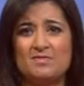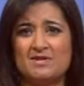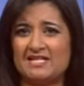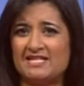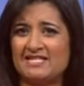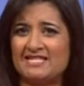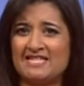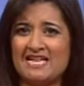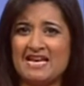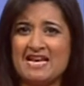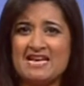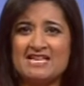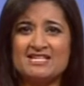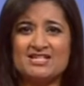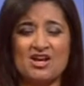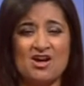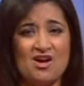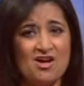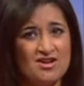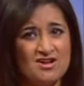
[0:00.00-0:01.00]
but its days
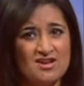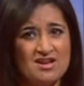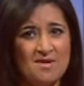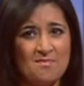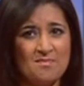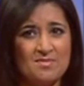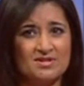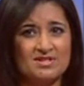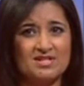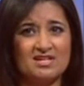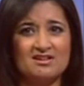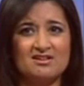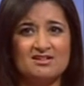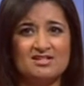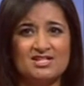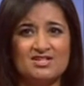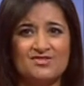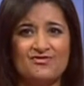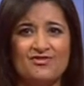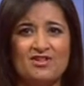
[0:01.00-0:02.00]
are numbered. The
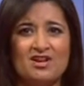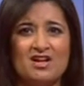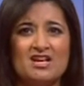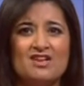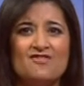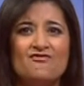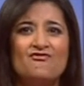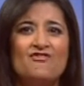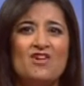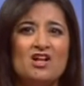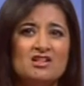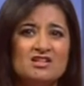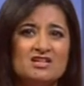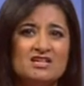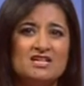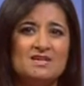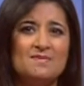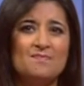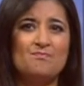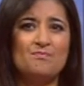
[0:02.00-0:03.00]
last flying
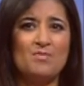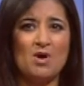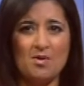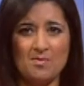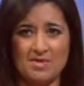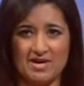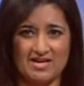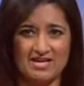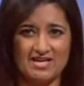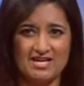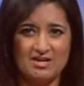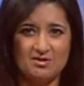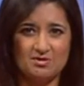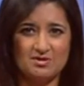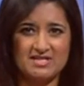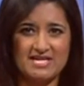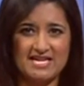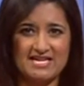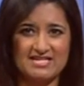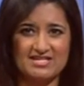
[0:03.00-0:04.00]
Vulcan bomber will
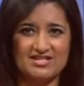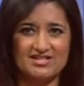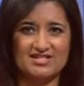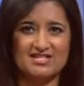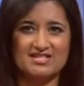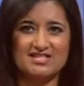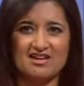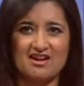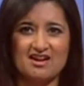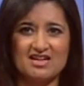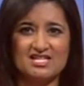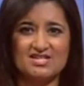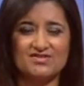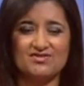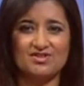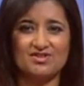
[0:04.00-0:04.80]
take to the skies